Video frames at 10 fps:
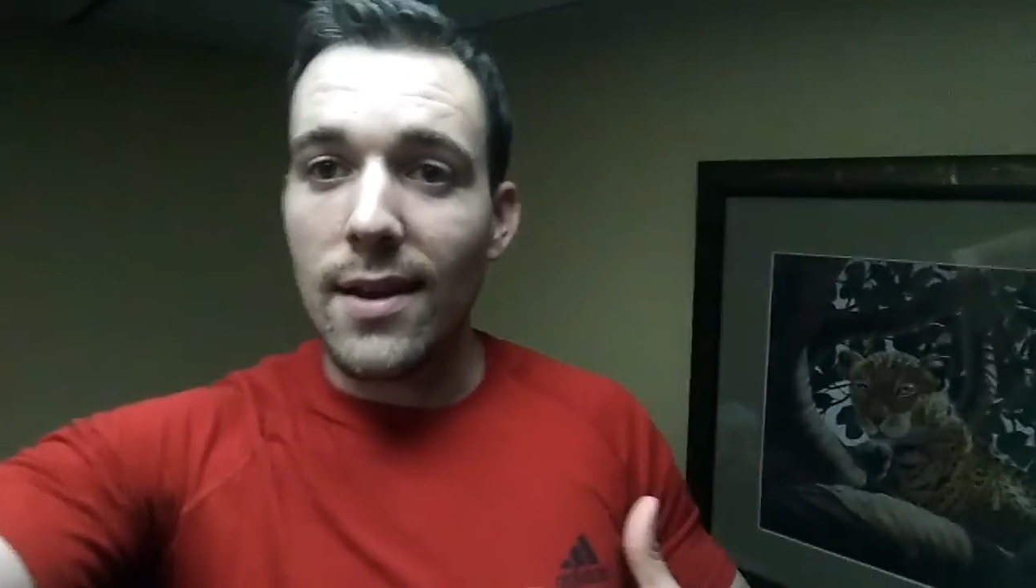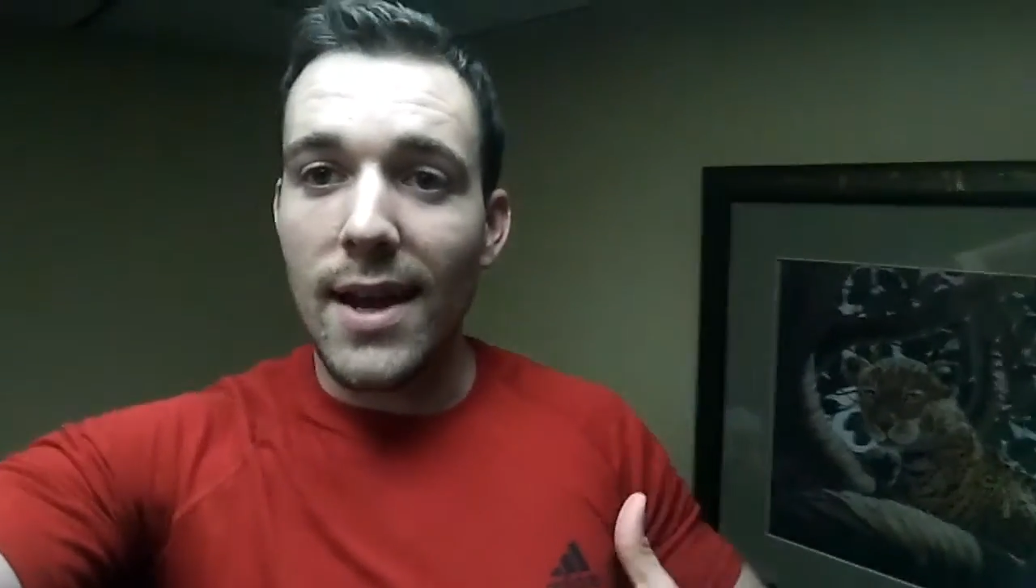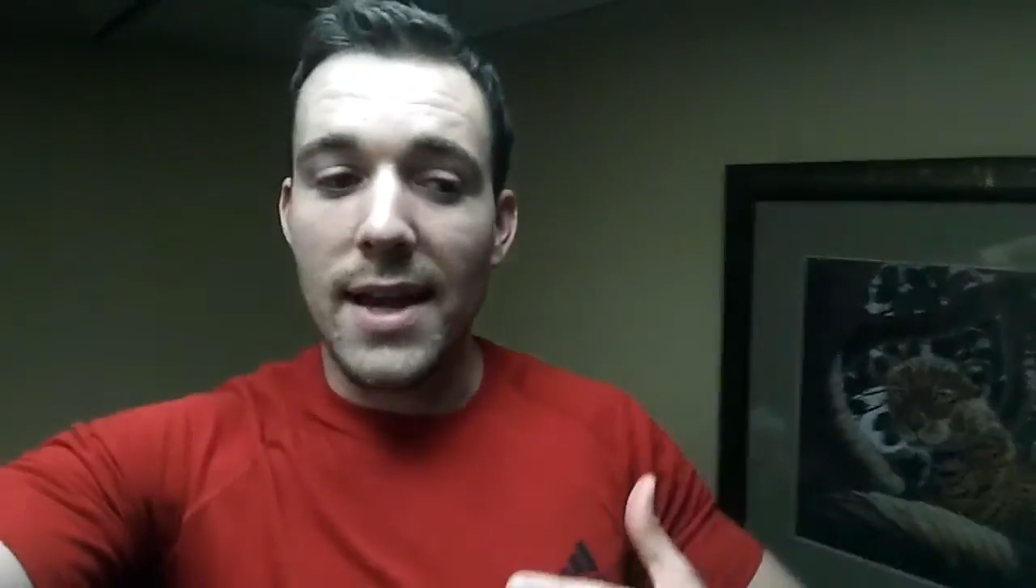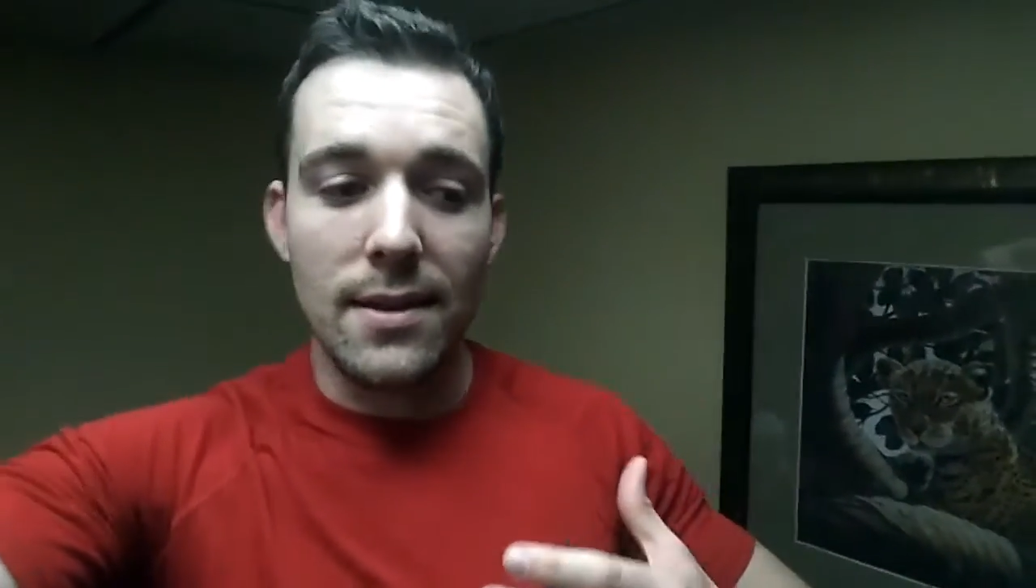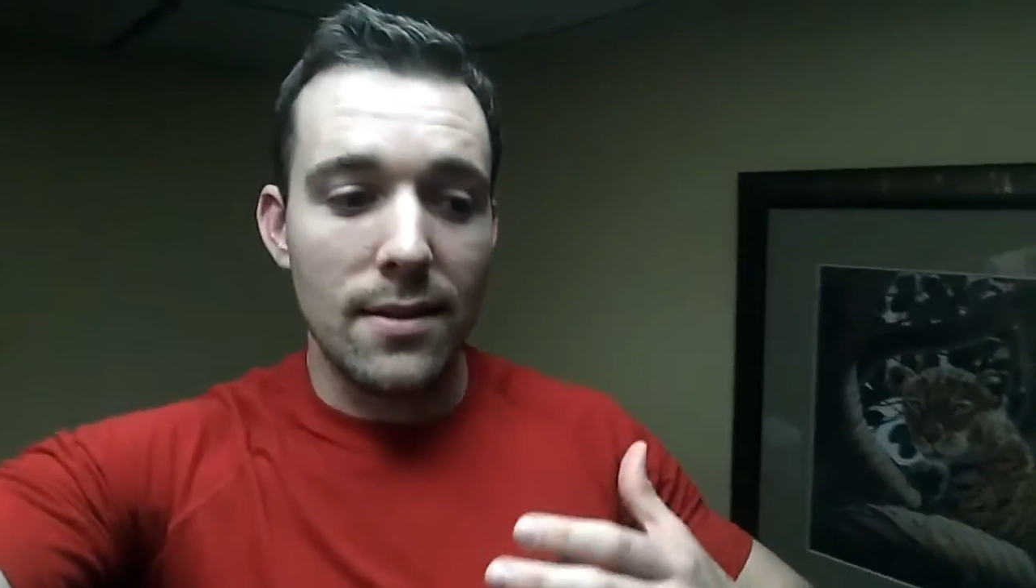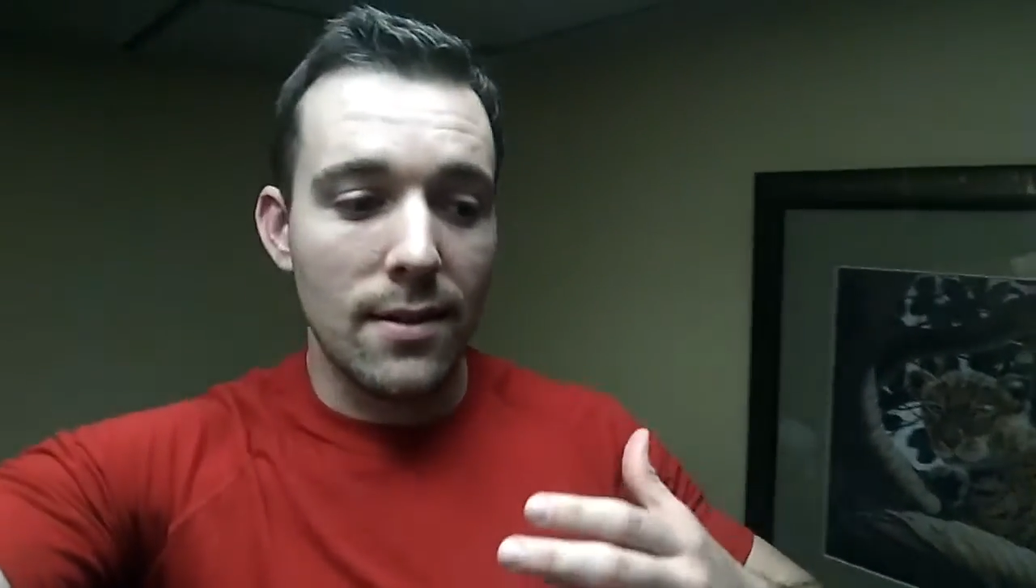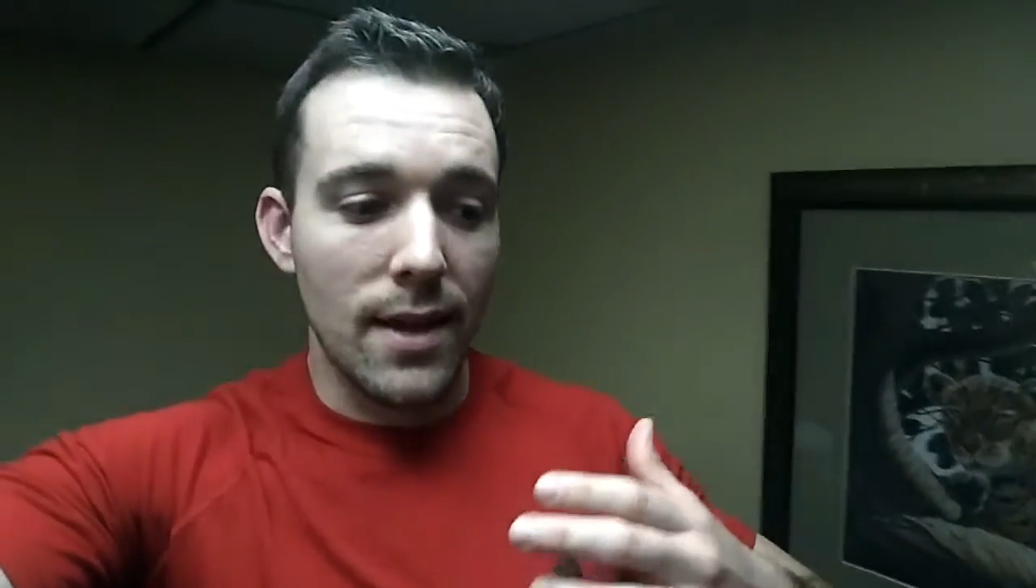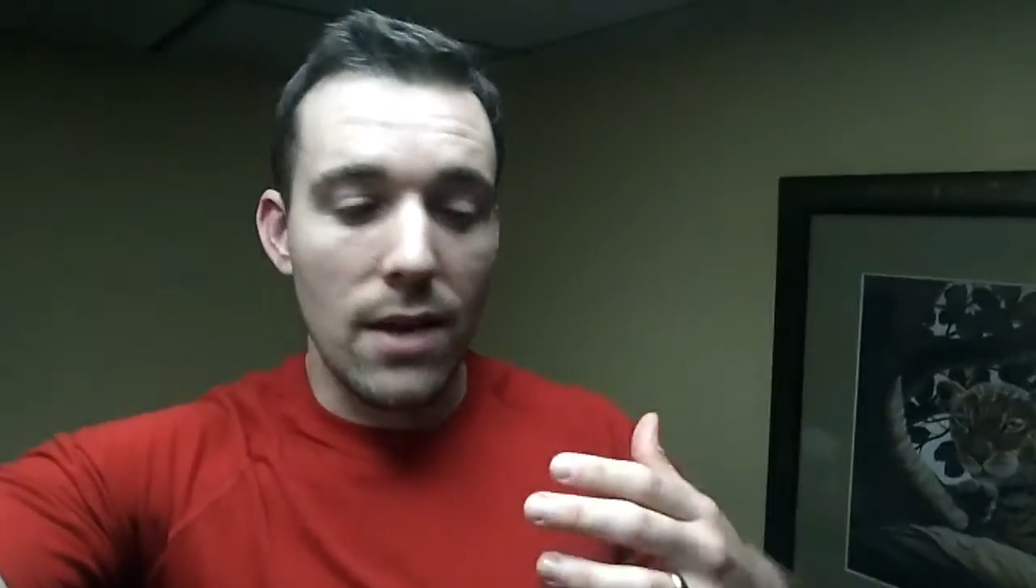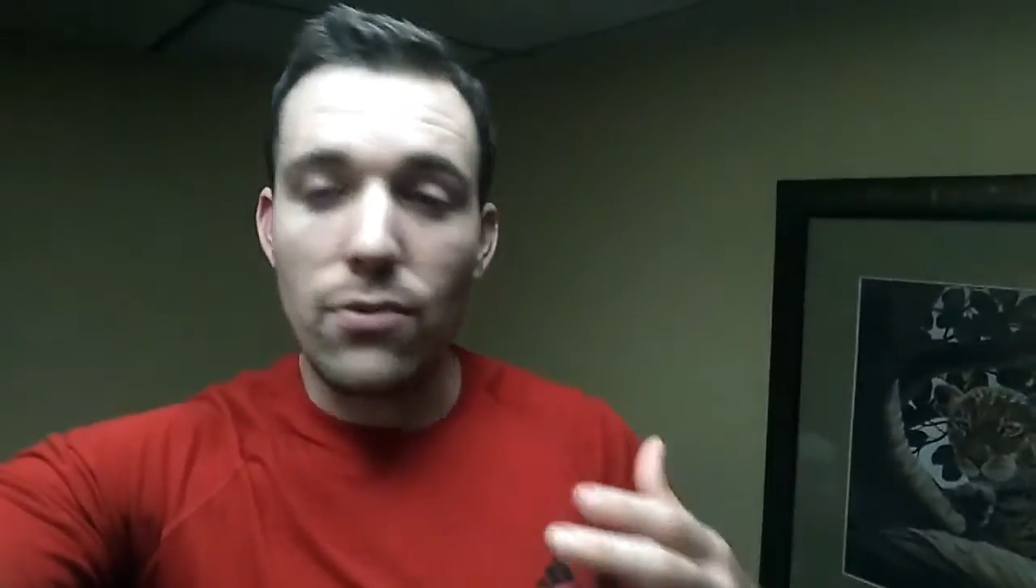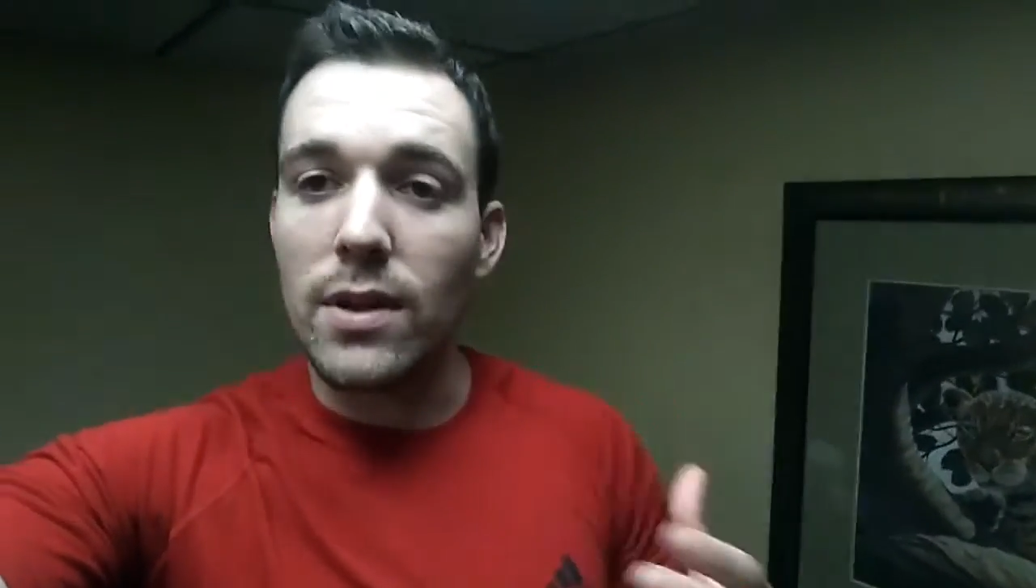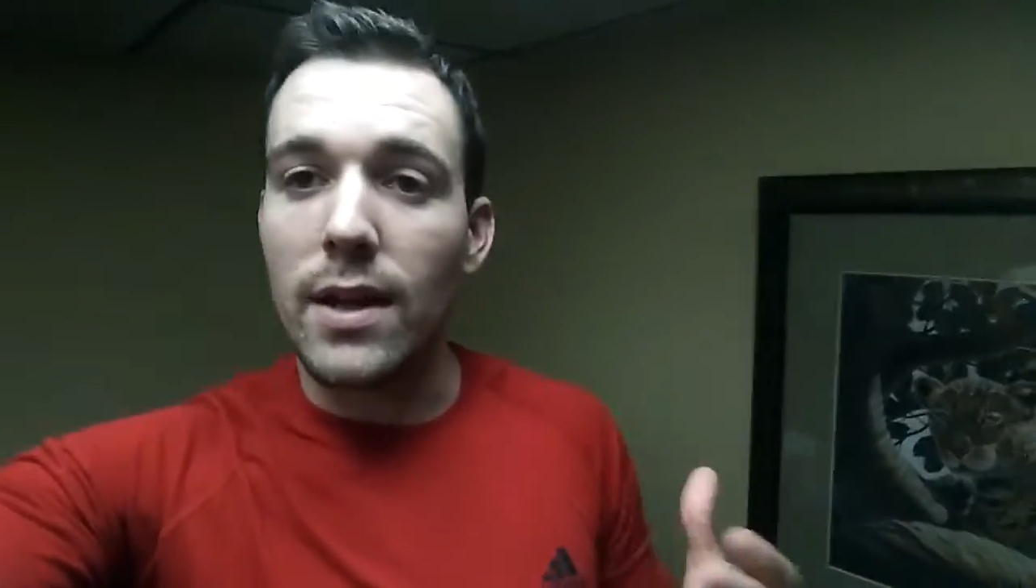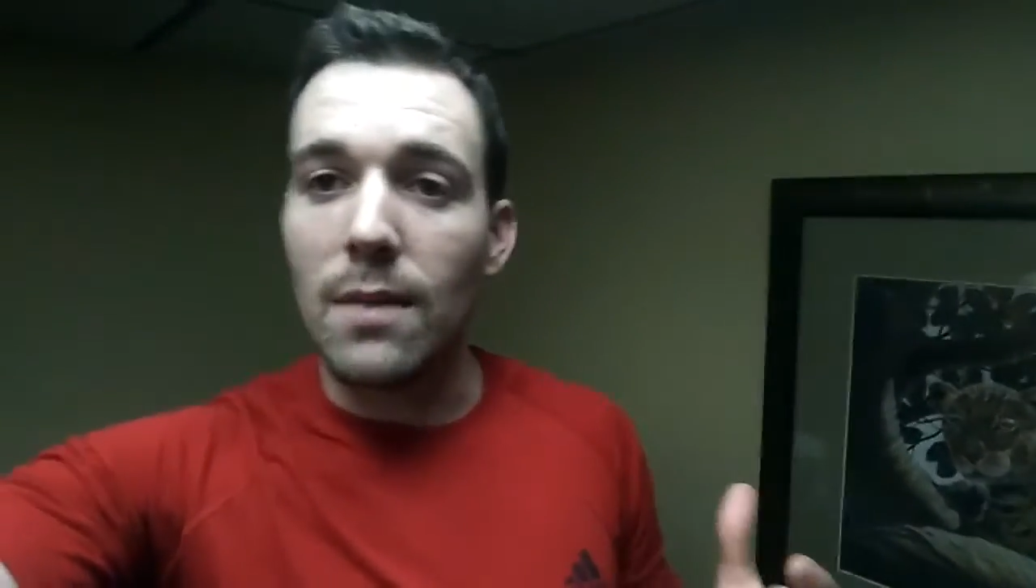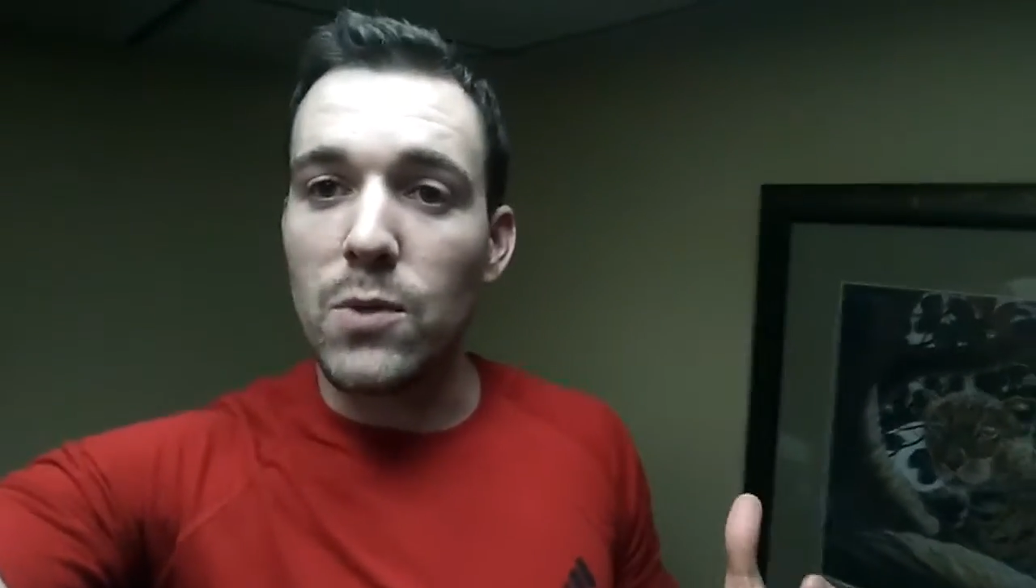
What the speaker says: and every day I'm